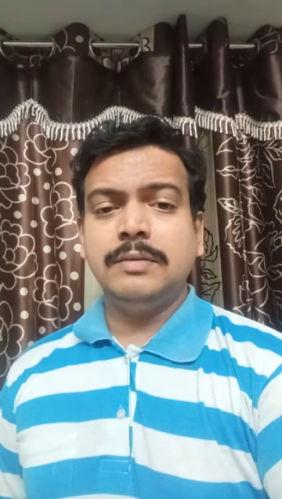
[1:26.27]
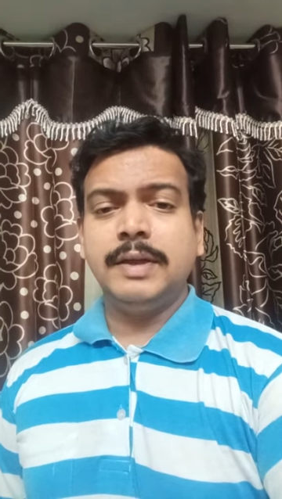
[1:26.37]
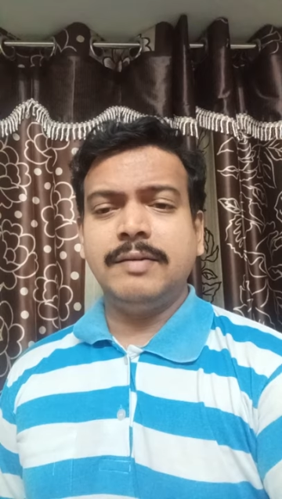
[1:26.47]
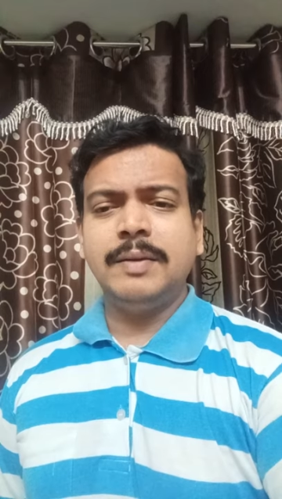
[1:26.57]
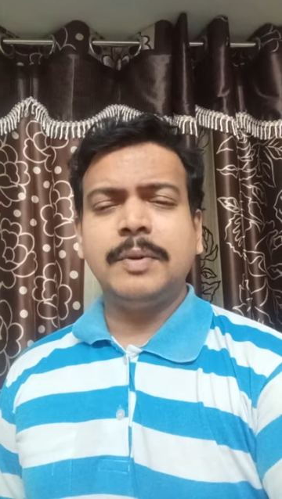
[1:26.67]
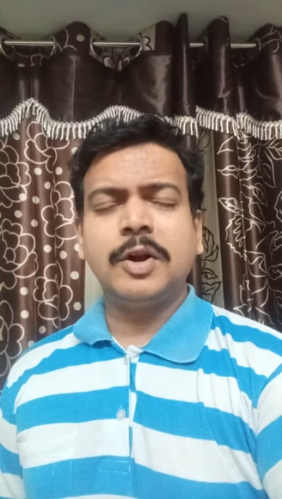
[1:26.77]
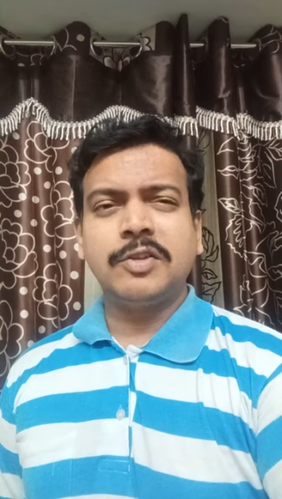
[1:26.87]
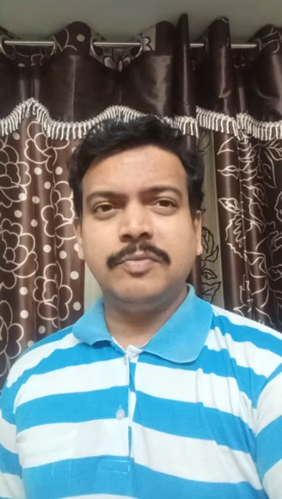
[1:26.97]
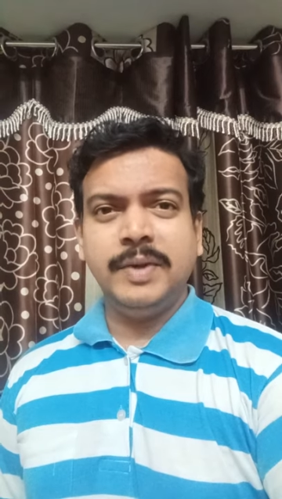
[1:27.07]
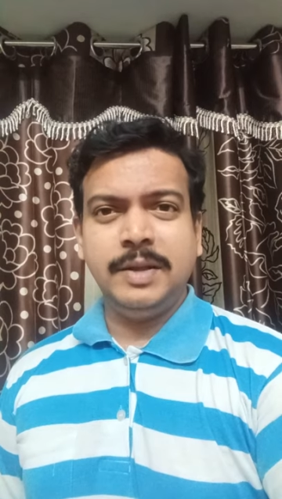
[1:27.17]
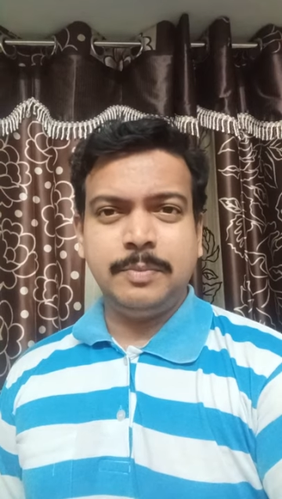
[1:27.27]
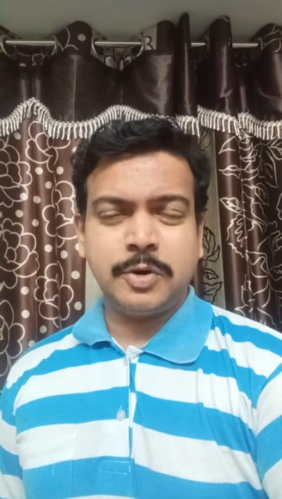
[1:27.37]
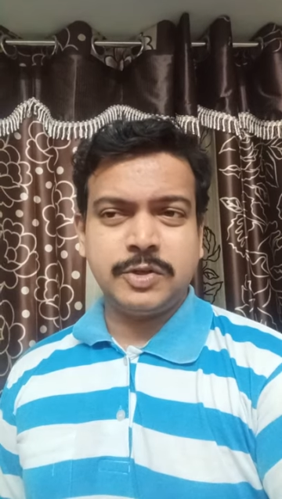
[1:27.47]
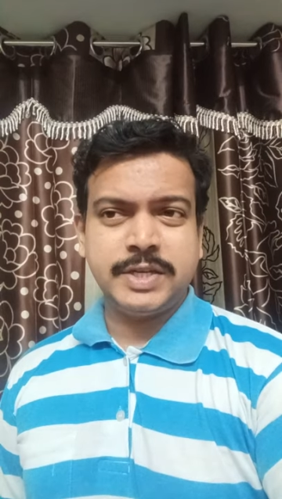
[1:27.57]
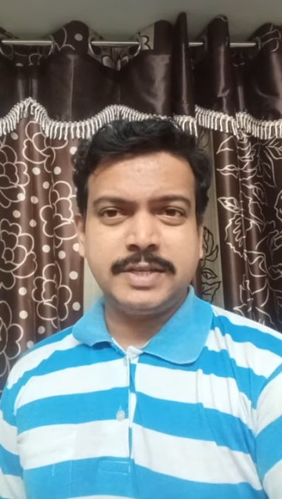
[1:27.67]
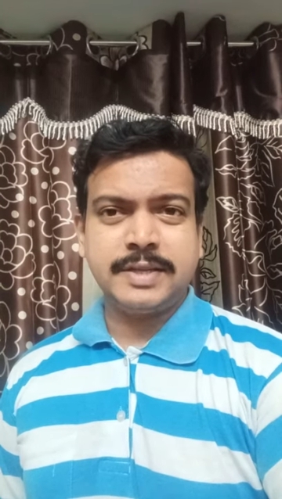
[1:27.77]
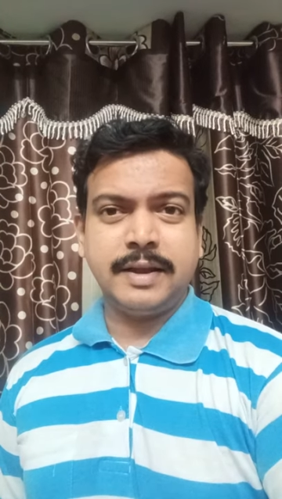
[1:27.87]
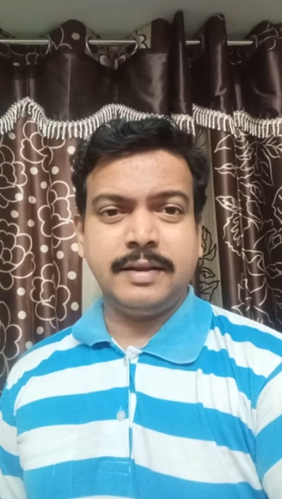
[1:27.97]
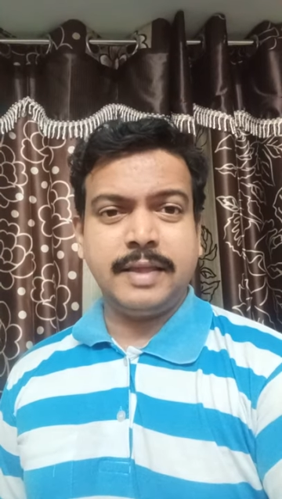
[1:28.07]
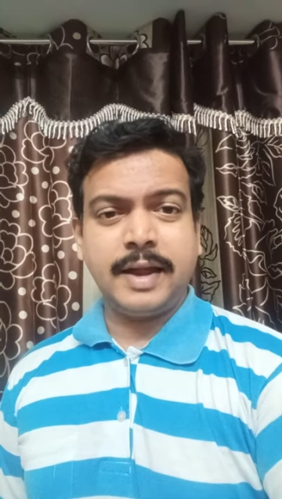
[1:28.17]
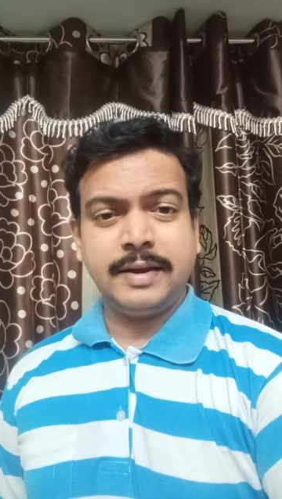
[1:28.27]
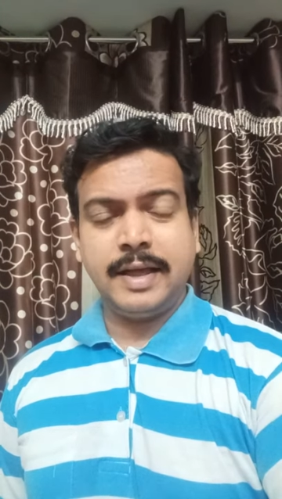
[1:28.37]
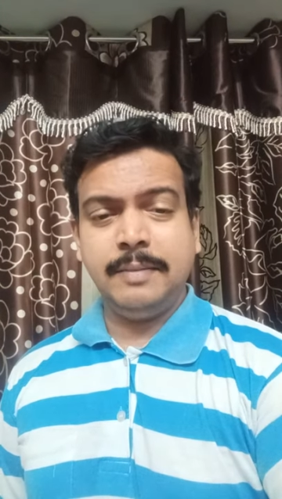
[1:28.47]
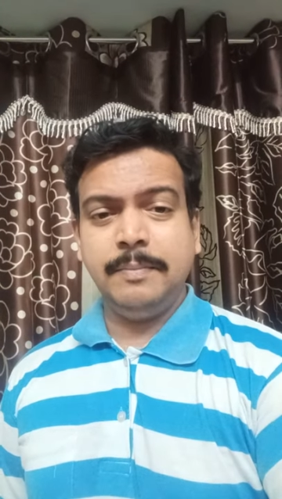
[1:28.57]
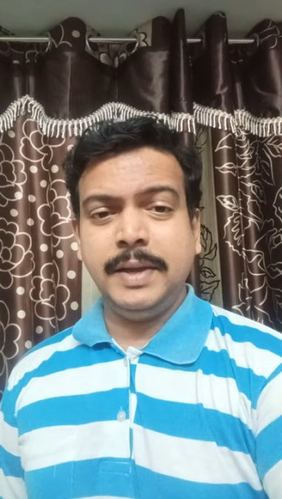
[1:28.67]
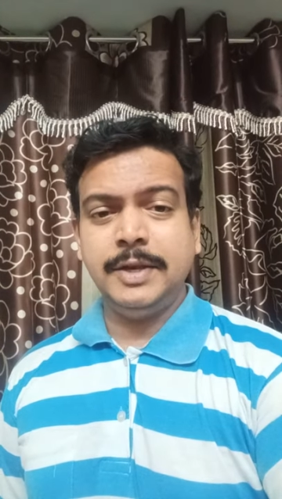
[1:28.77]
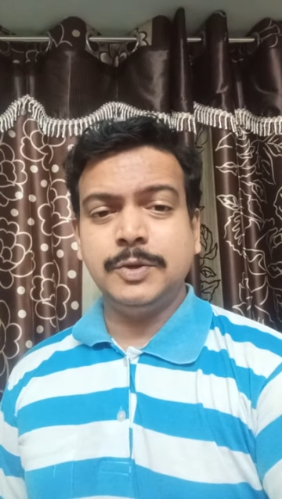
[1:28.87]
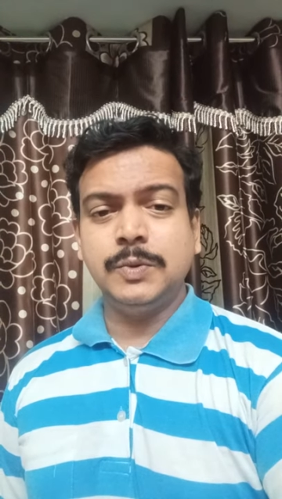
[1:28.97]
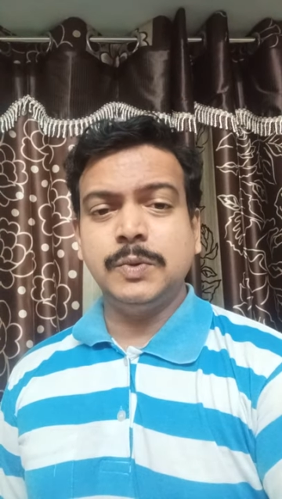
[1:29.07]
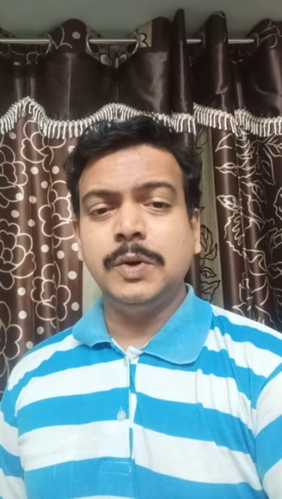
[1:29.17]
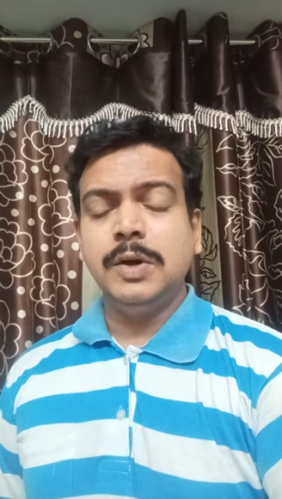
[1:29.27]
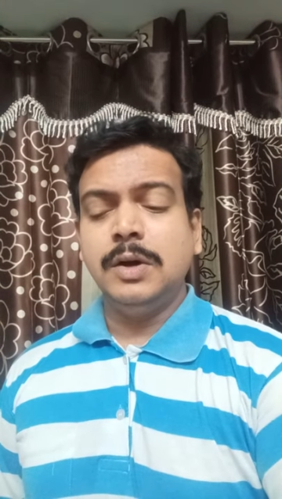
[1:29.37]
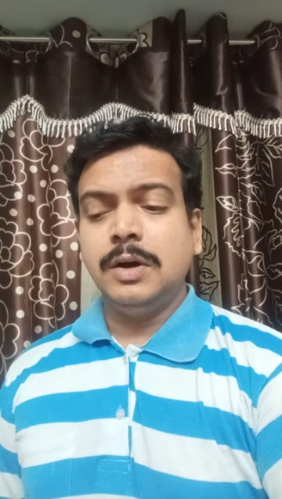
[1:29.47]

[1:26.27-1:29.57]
develop a lot of mini projects, and that helped me to